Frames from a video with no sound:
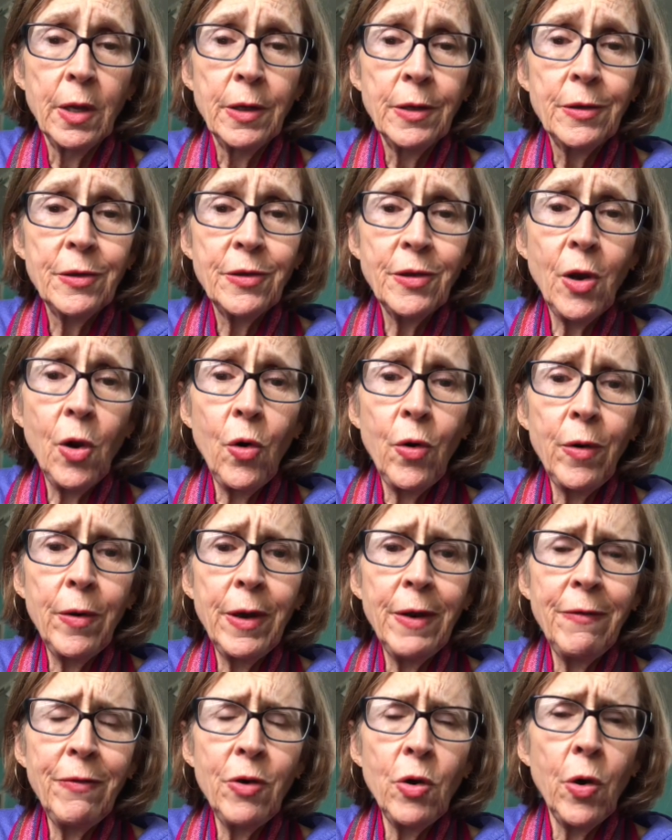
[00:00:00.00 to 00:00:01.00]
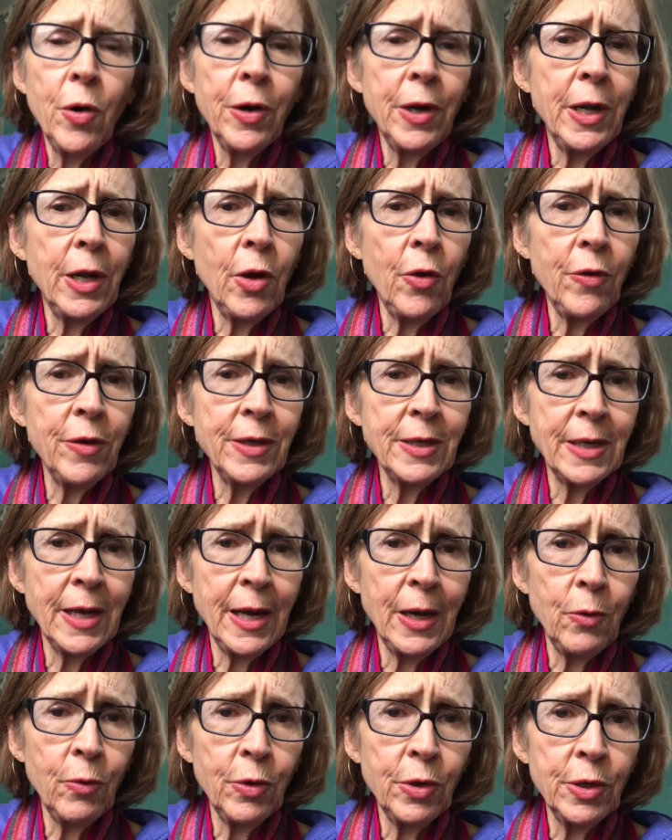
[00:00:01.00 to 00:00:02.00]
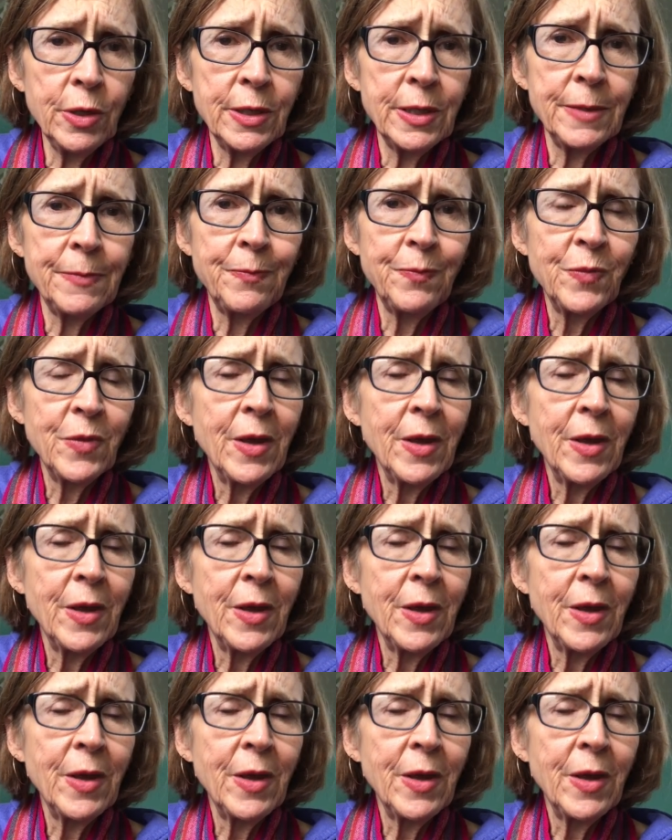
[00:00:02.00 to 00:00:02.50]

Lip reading: So if you already know the sight words,